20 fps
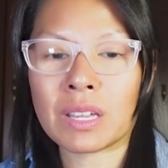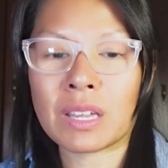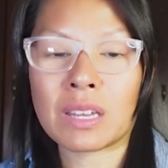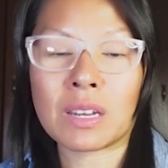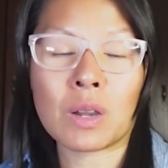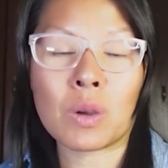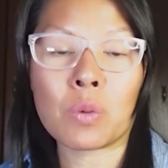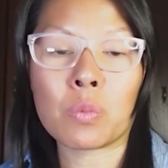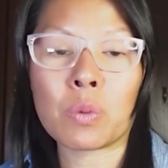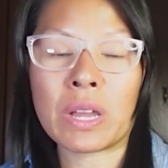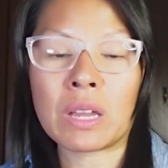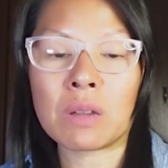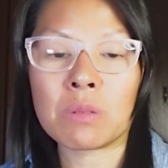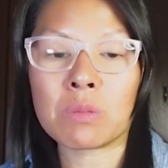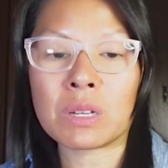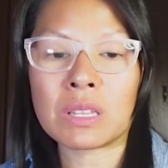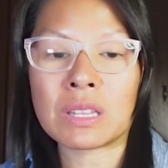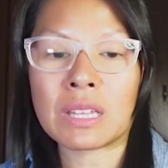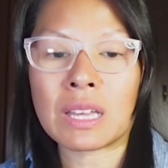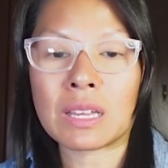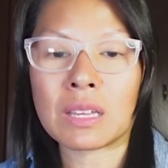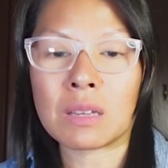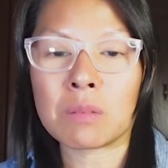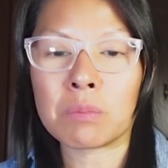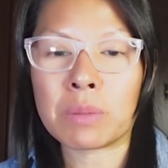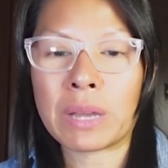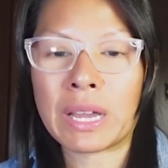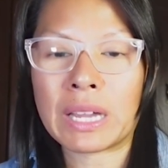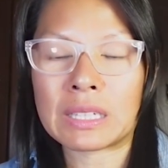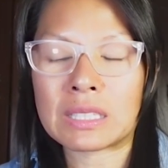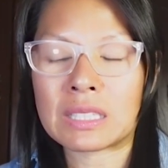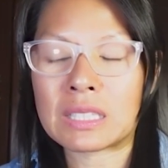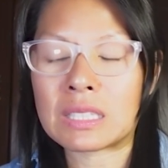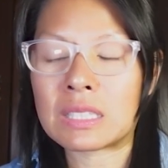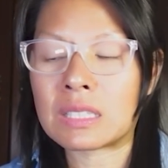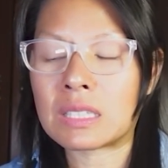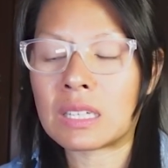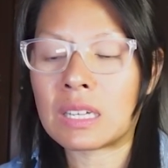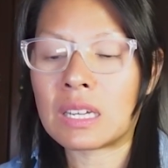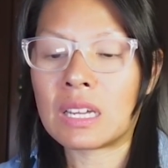and aware what that impact
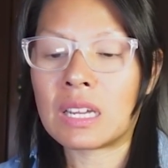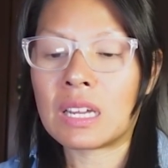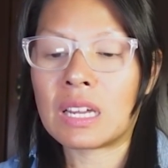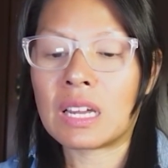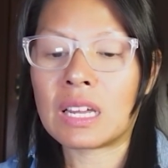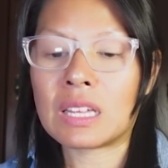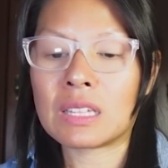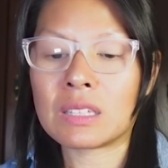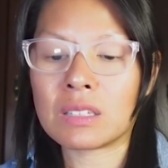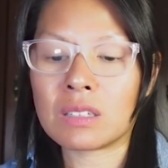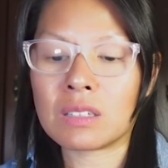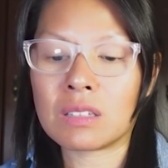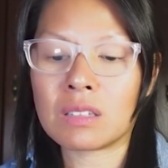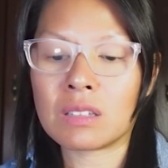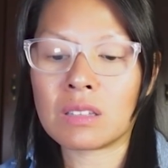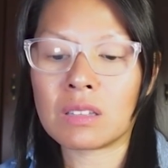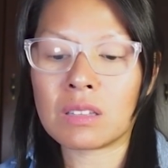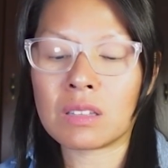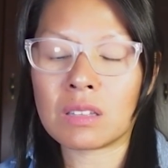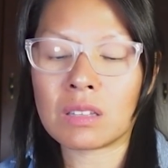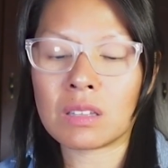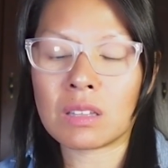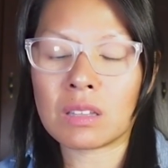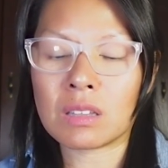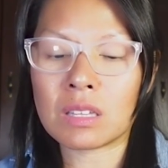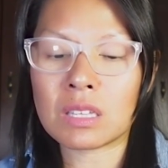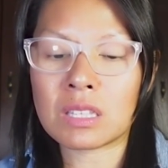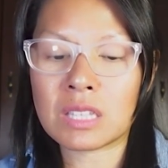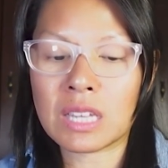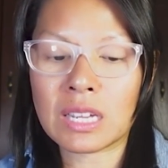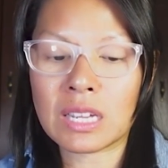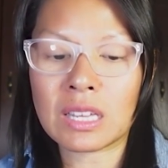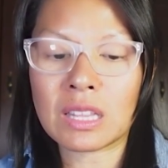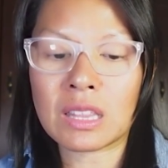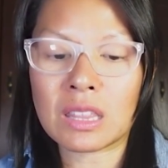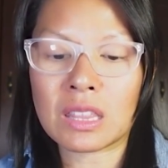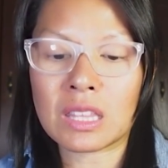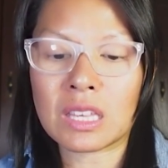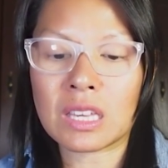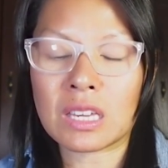is. And the
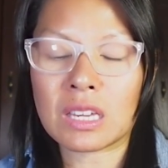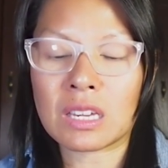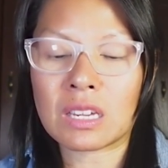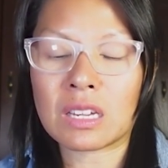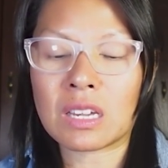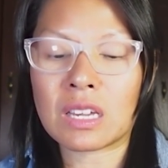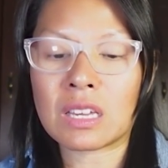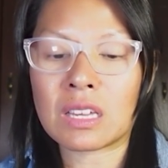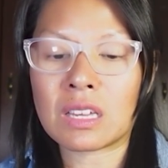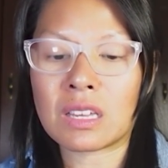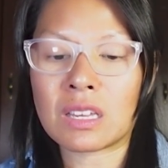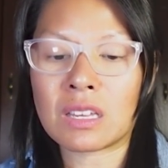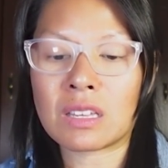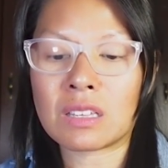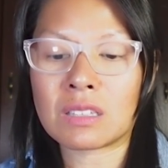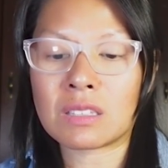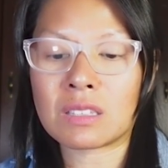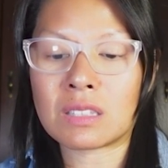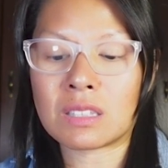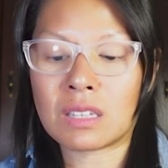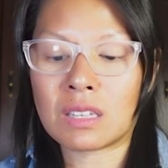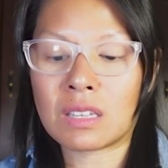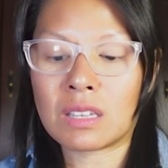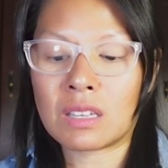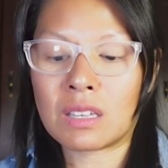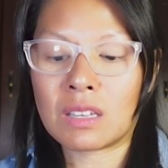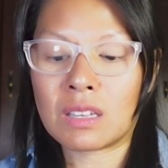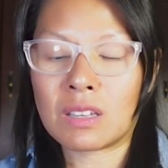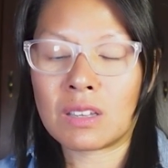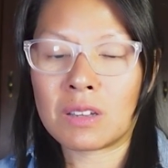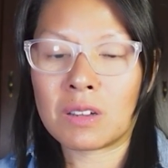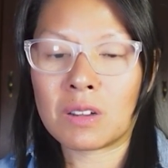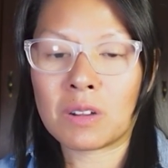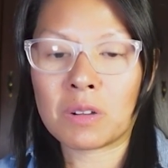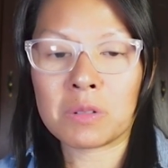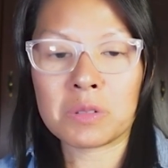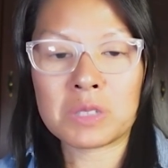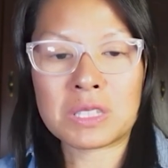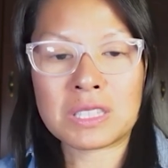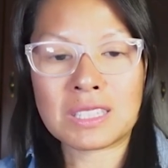second thing is
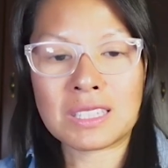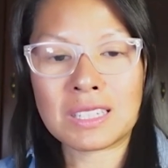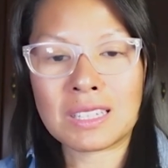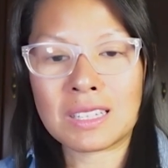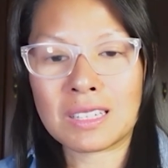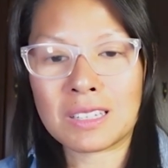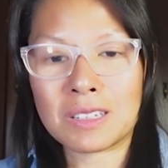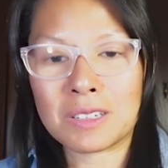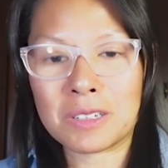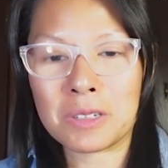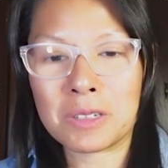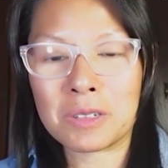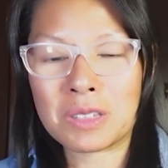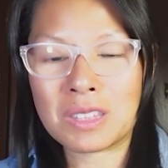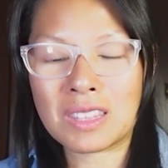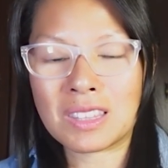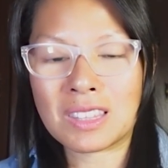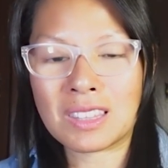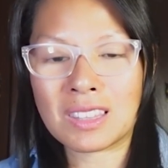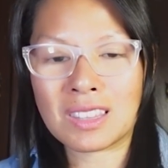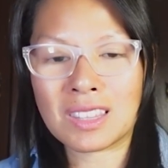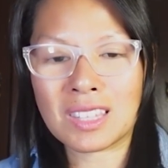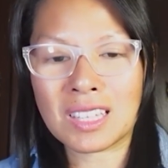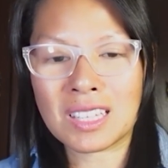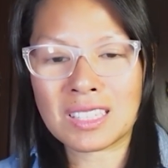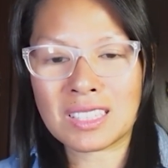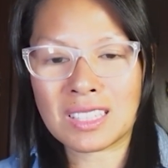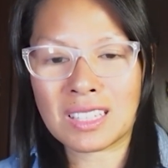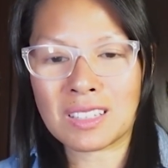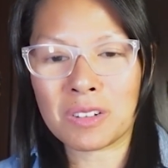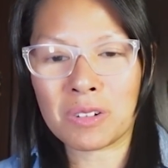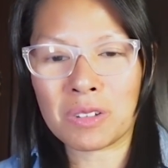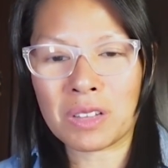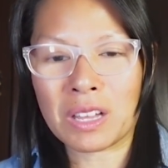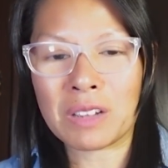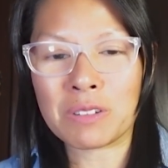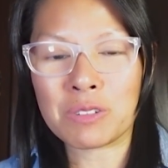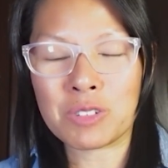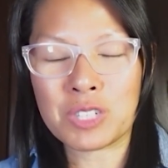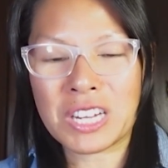obviously, you know, things in your
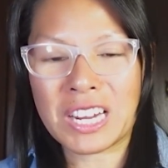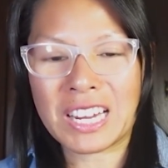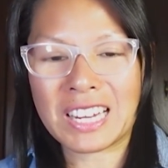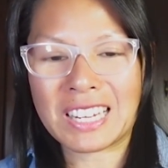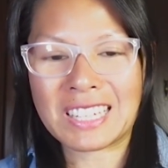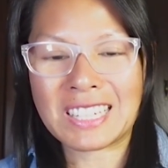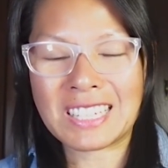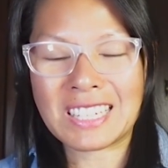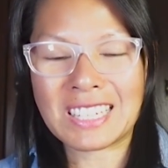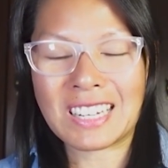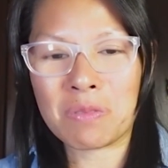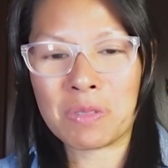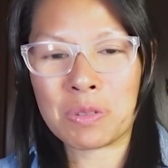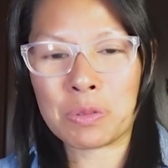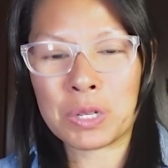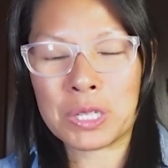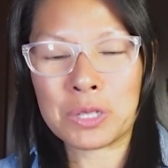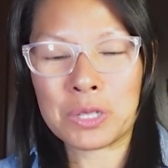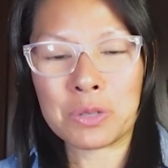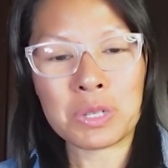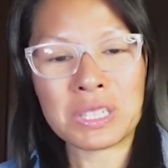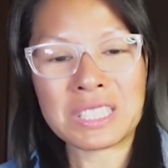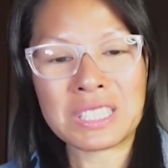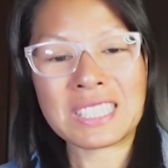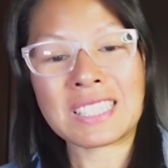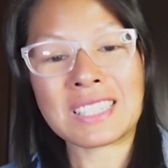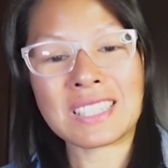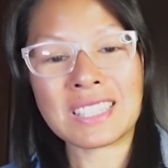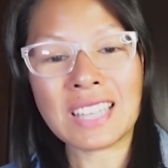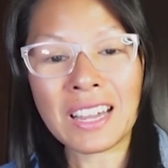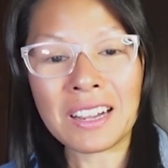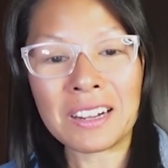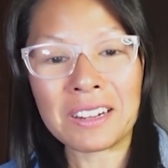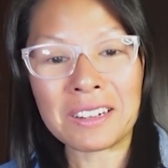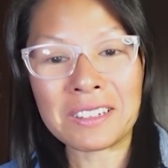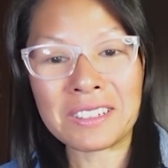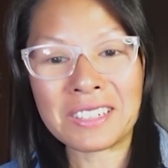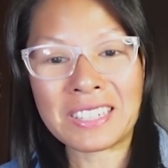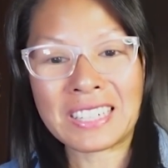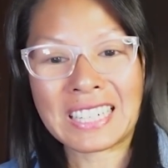life change when you want to
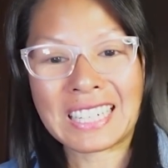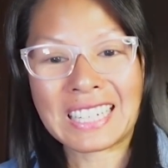sell,